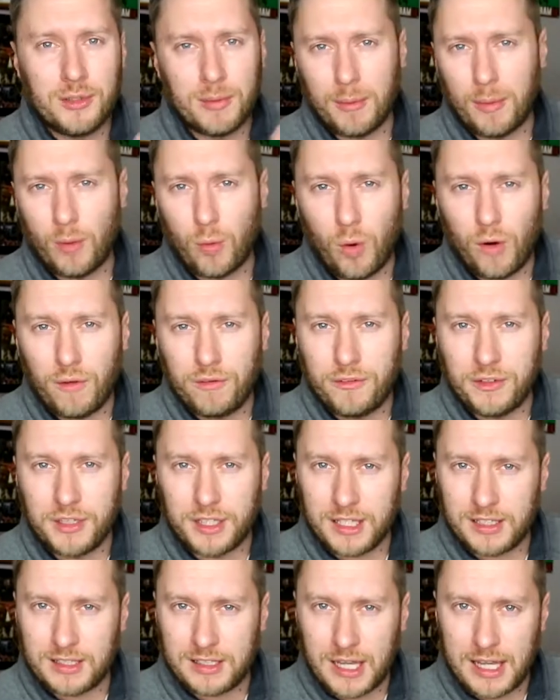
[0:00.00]
Remember
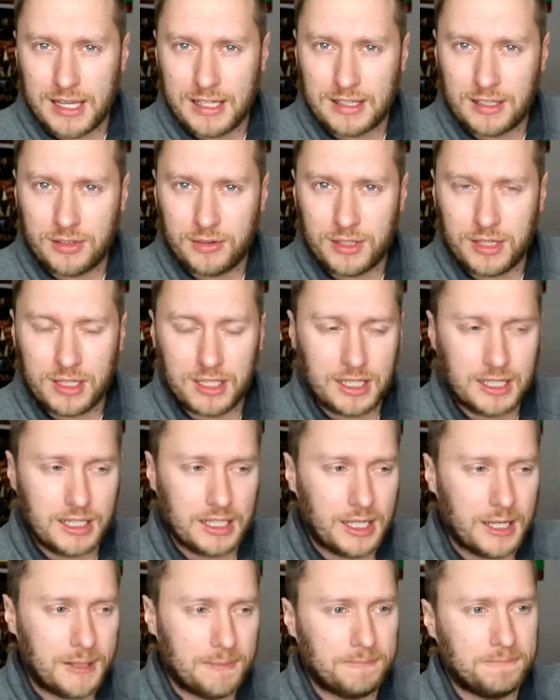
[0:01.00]
Watford against Leicester in
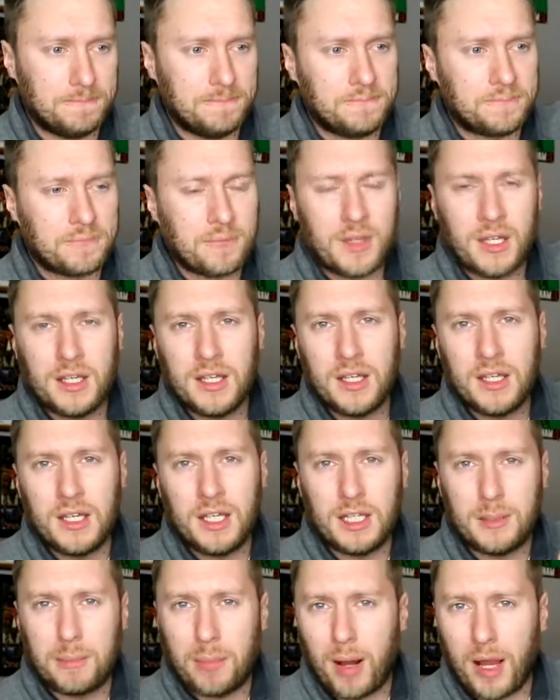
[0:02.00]
the
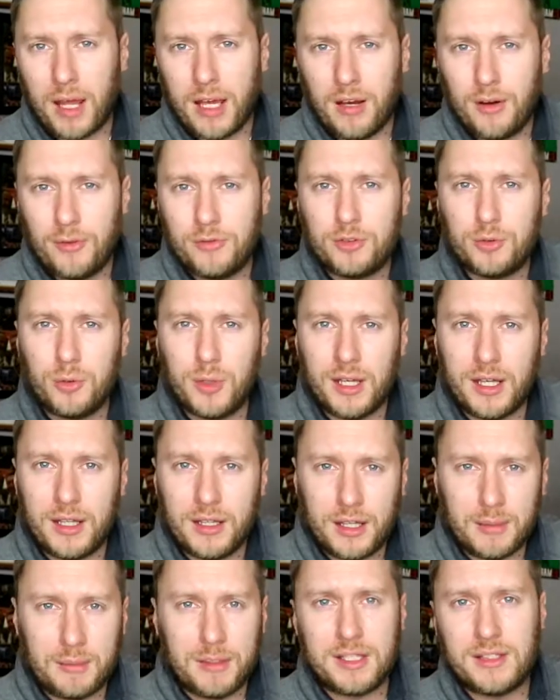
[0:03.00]
playoffs,
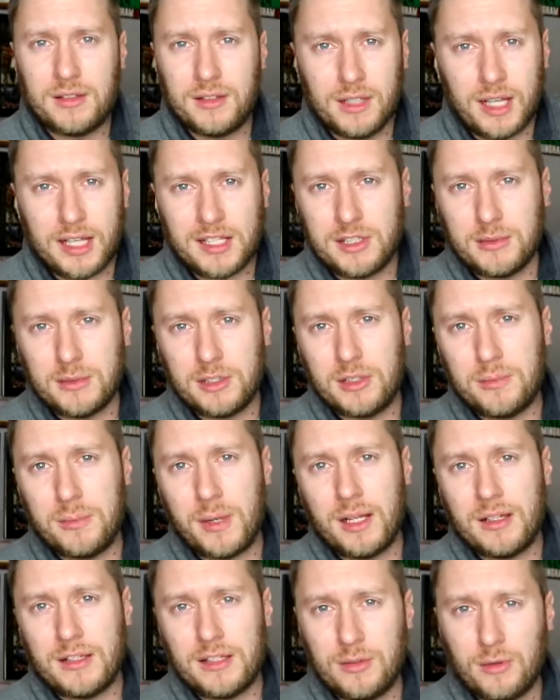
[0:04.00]
where they Leicester missed a
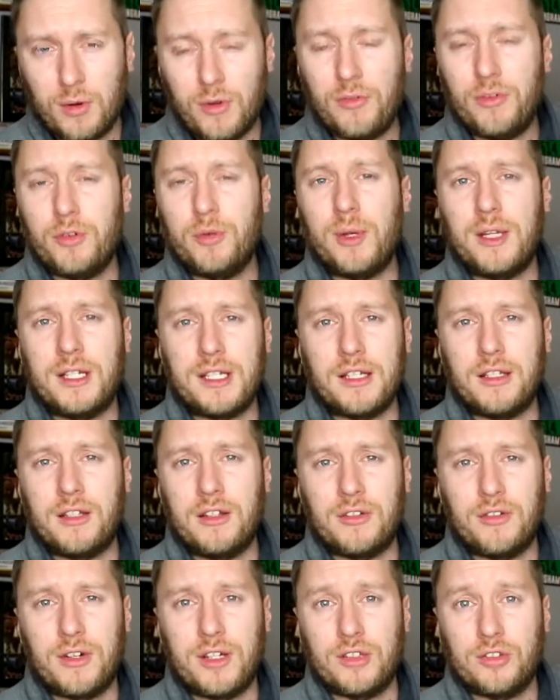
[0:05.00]
penalty, Watford went down
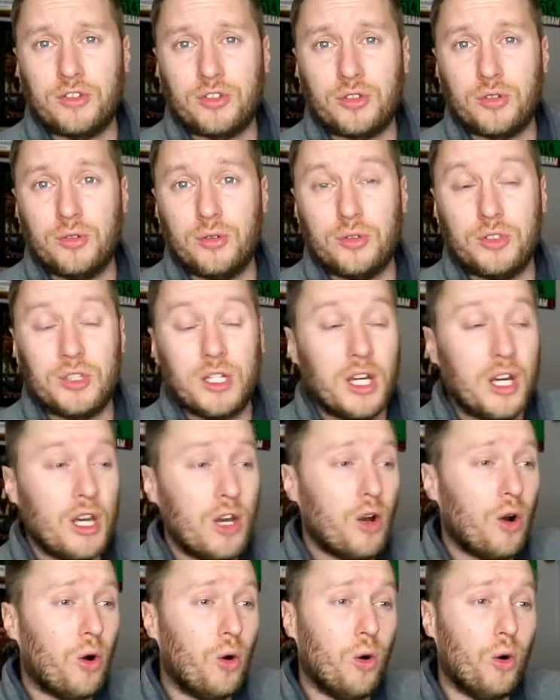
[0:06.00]
the other end and scored.
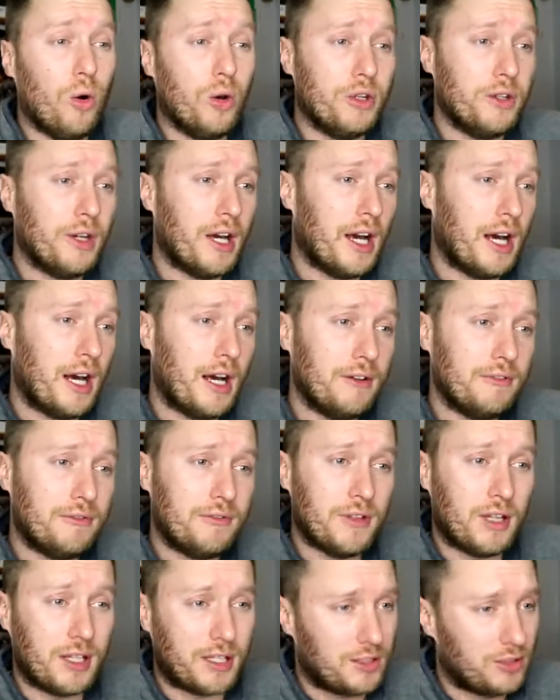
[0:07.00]
Or you
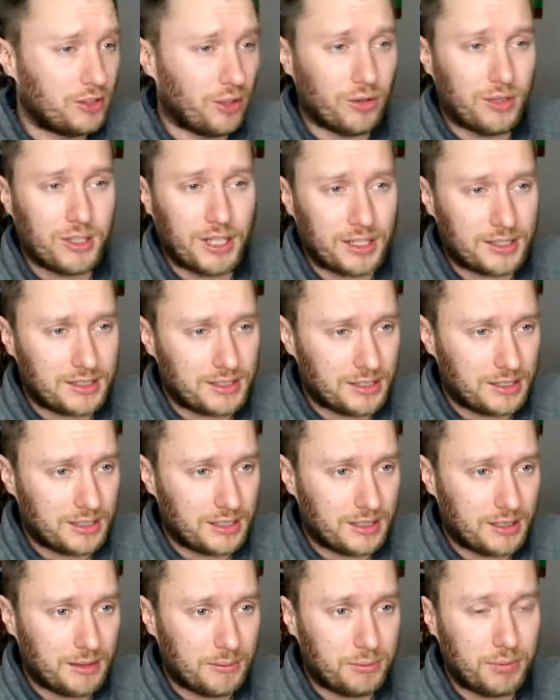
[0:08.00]
have like
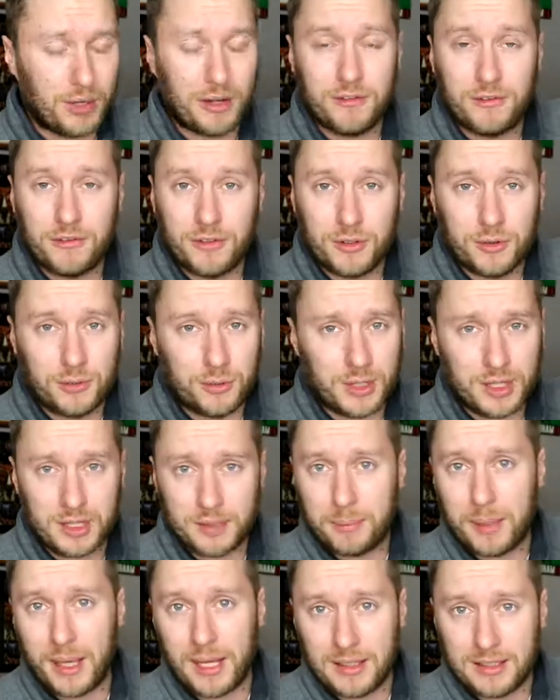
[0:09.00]
Doncaster, Brentford with
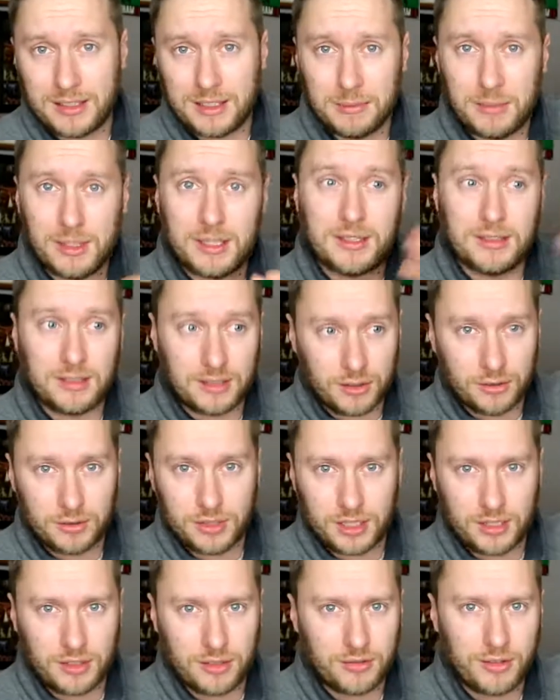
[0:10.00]
the penalty missed and
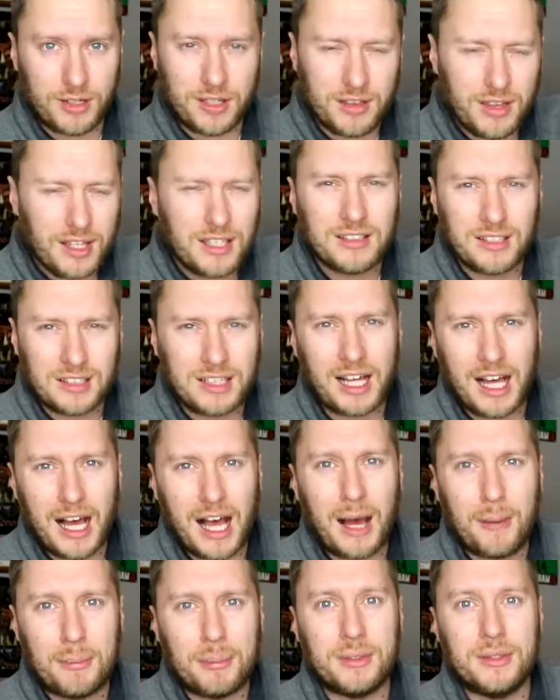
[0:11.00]
going down the other end. Things like that
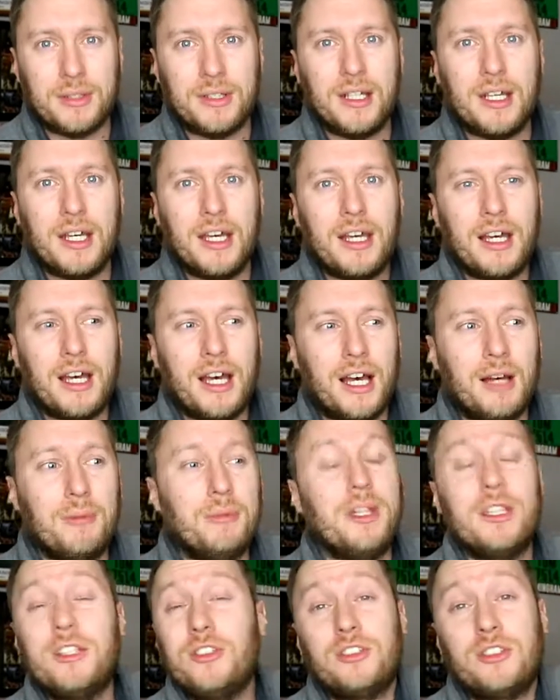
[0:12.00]
happen,
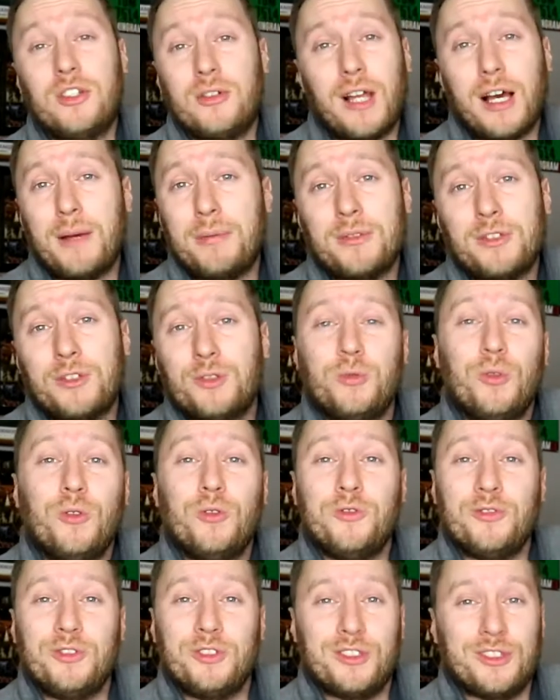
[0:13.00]
but they just don't happen to
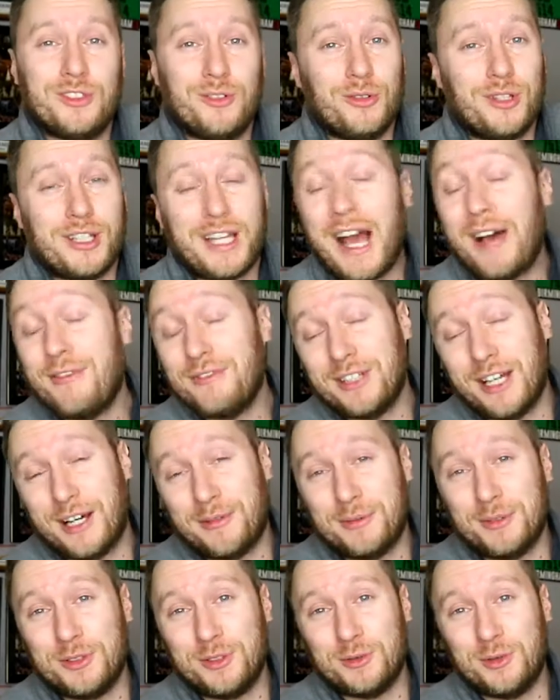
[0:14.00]
Wolves, or they haven't
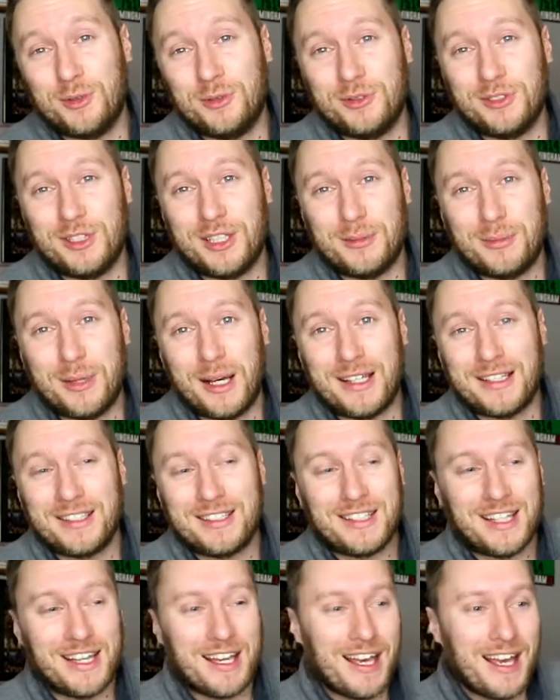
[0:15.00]
happened to Wolves in the
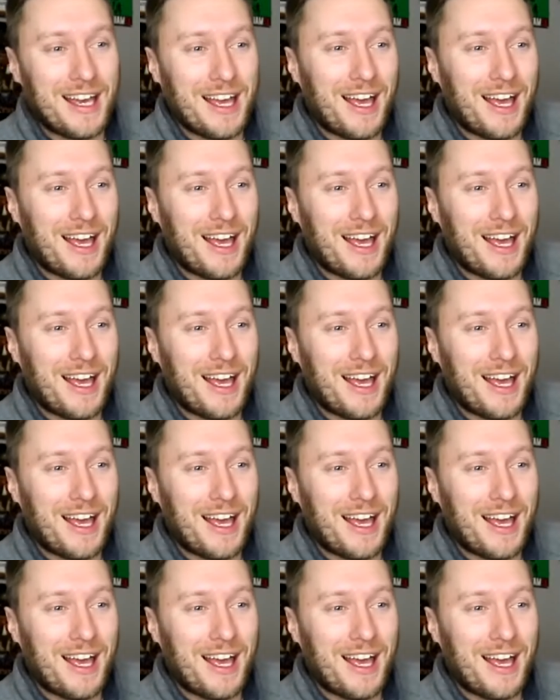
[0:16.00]
past.